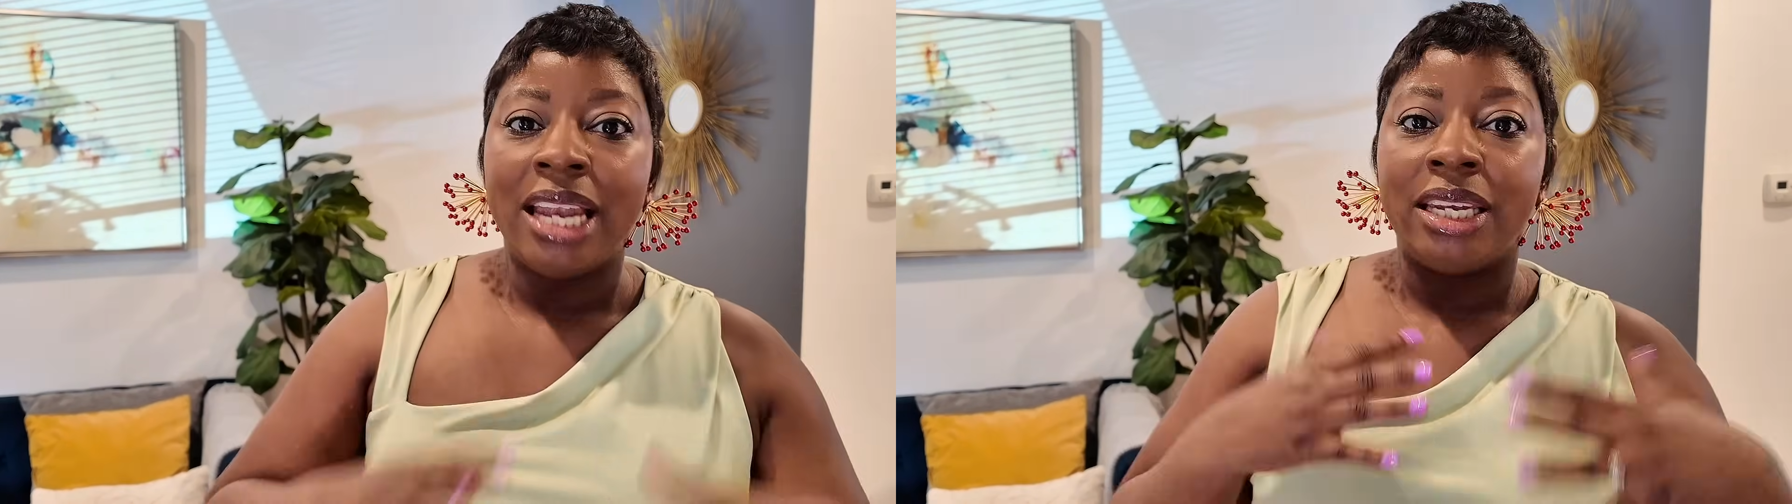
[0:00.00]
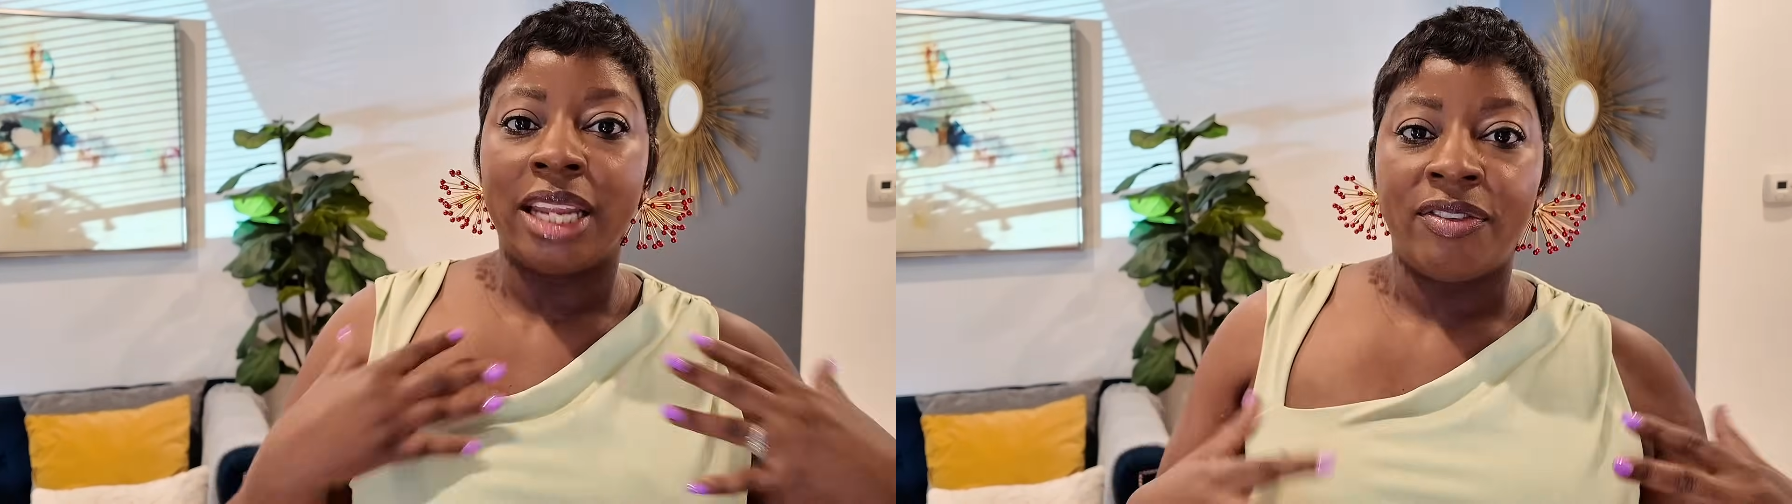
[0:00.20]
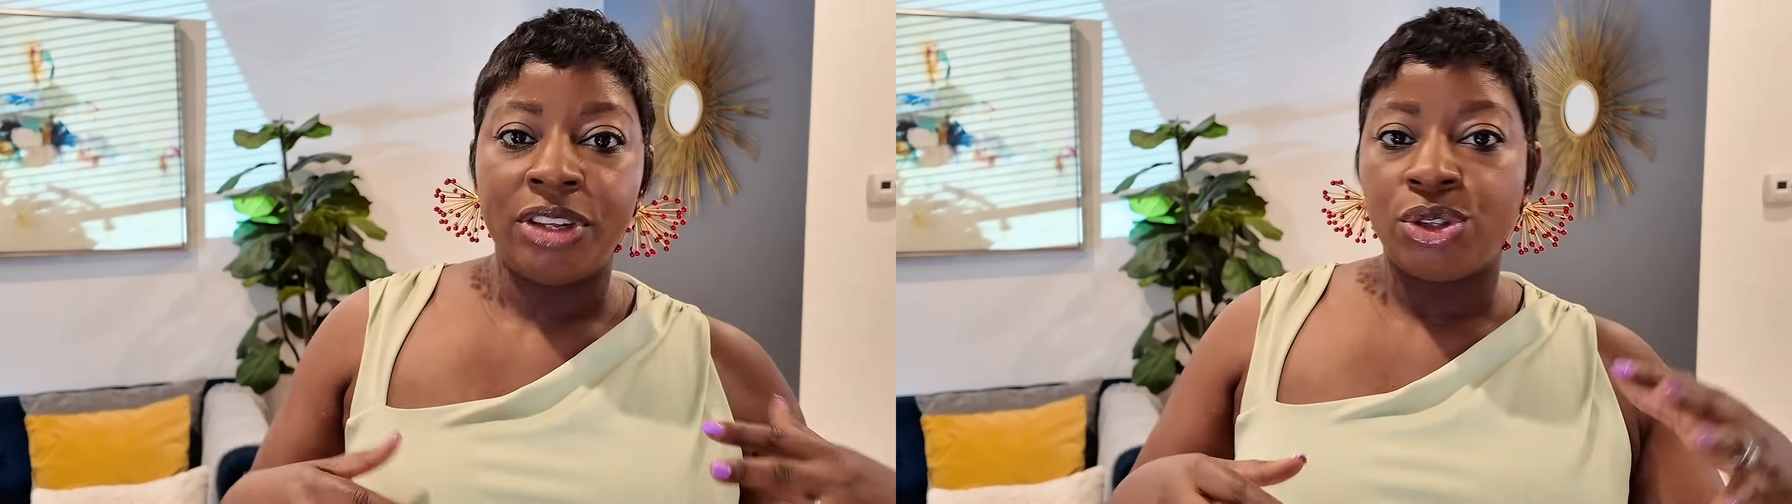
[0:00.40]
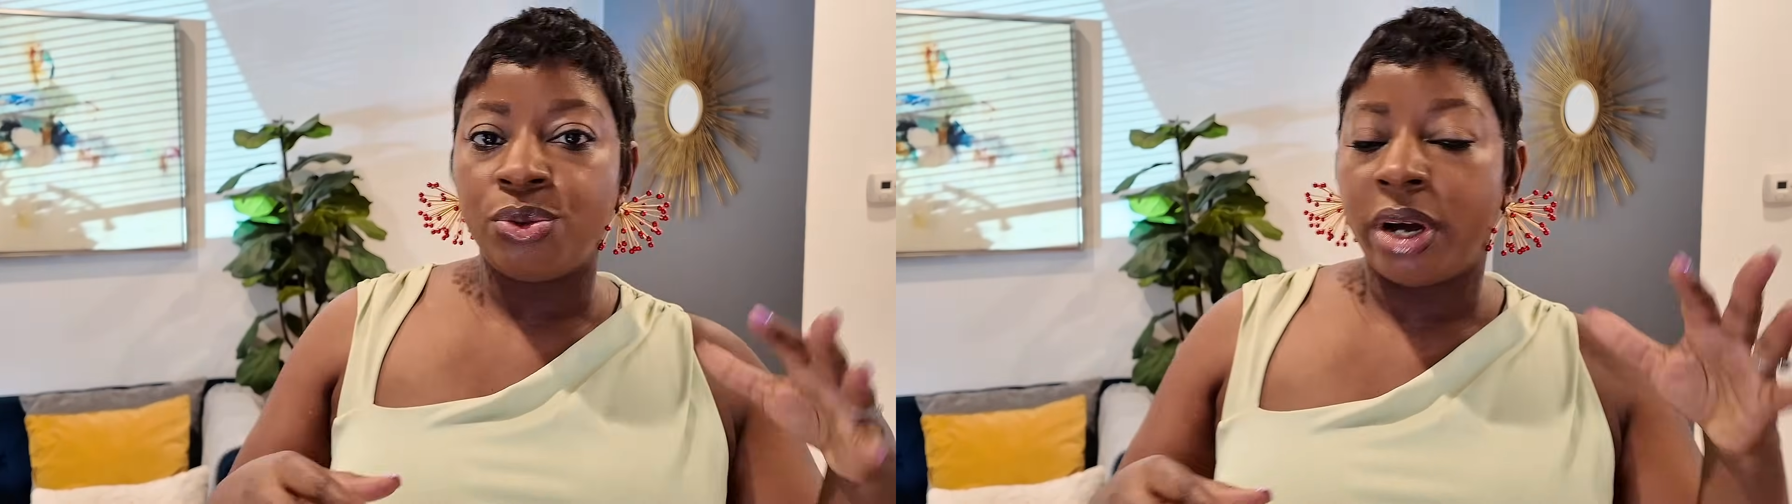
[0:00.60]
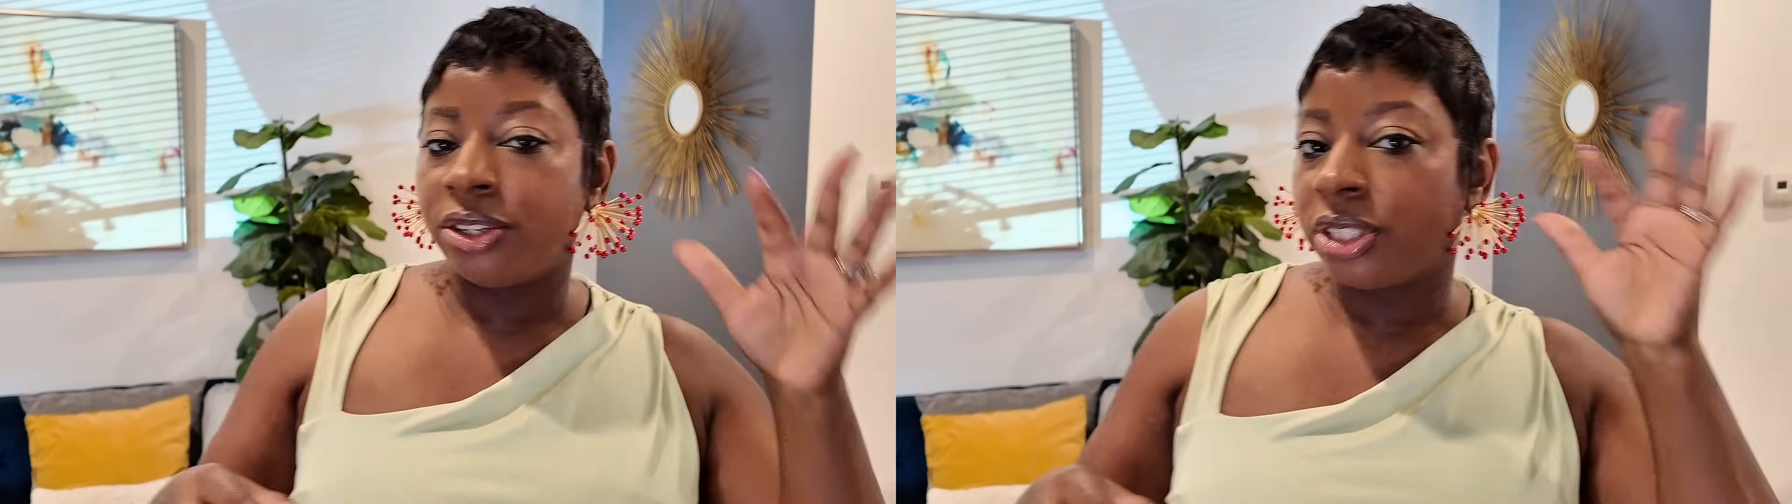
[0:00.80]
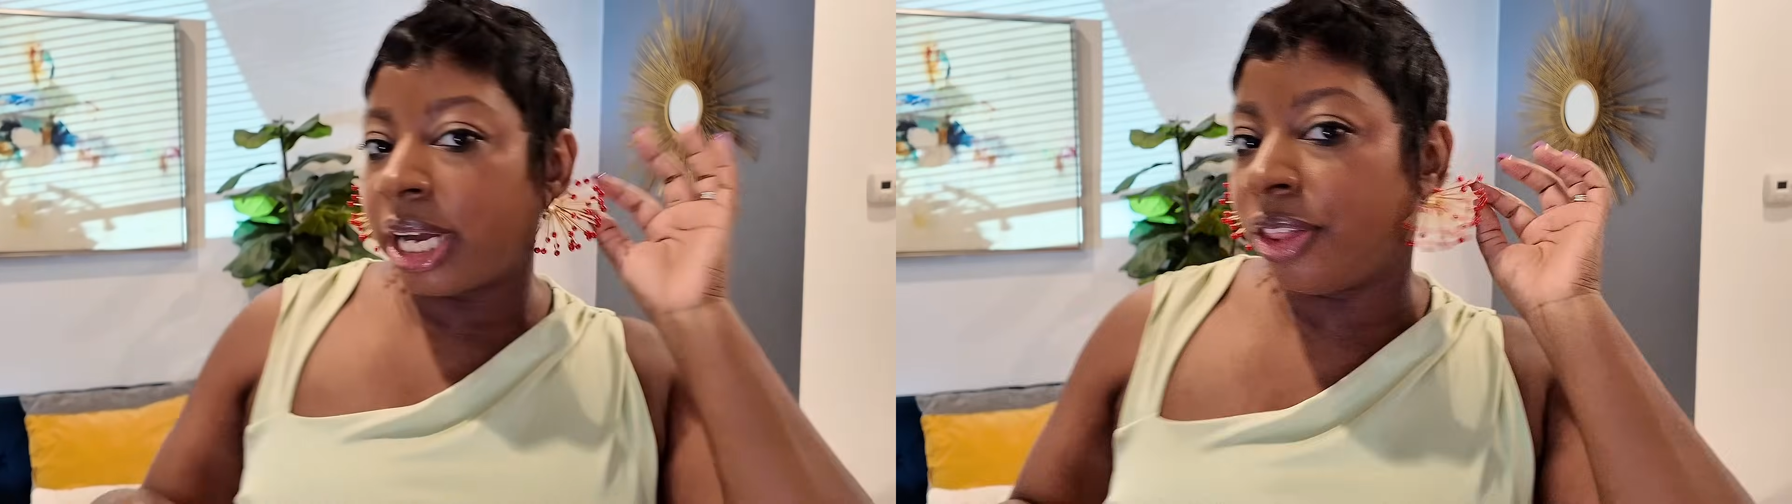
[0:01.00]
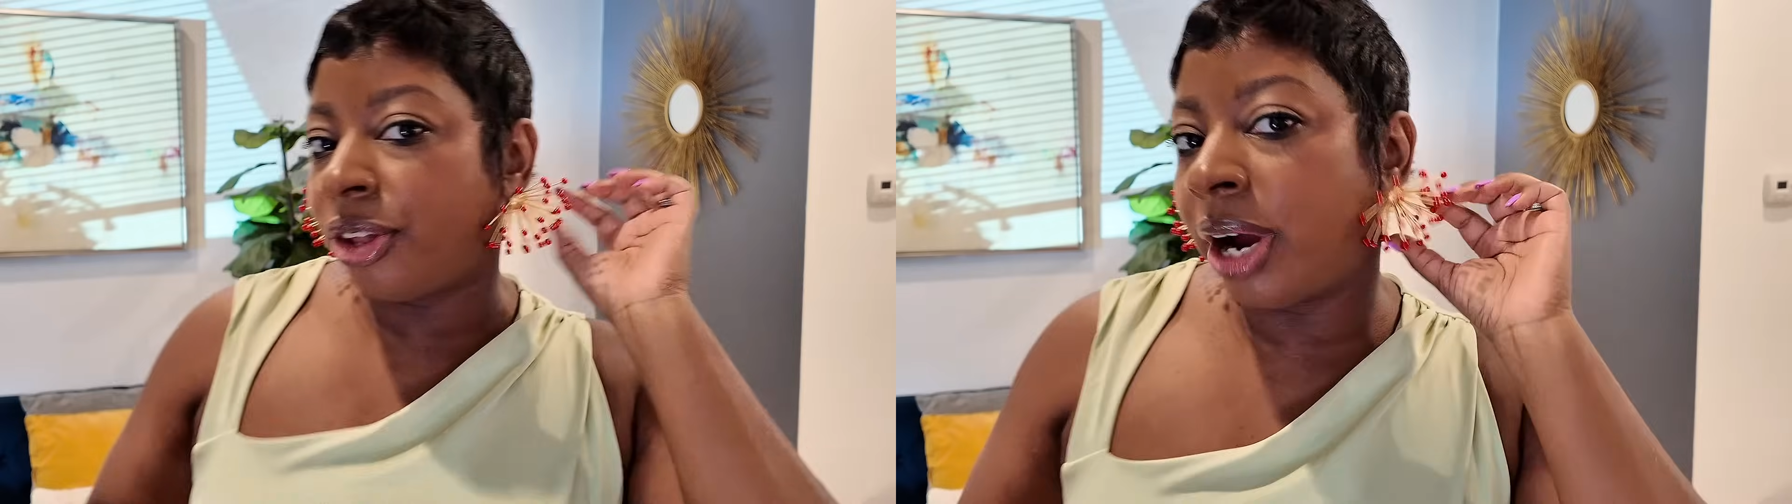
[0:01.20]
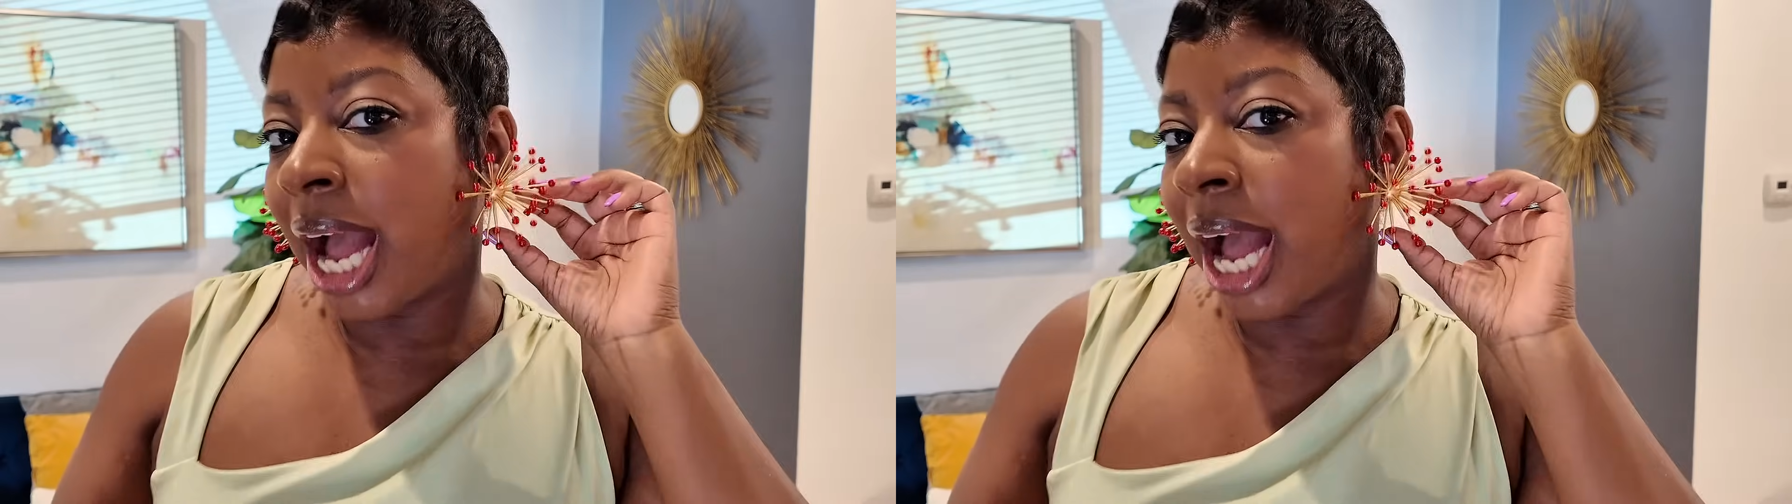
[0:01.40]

Love these two colors together.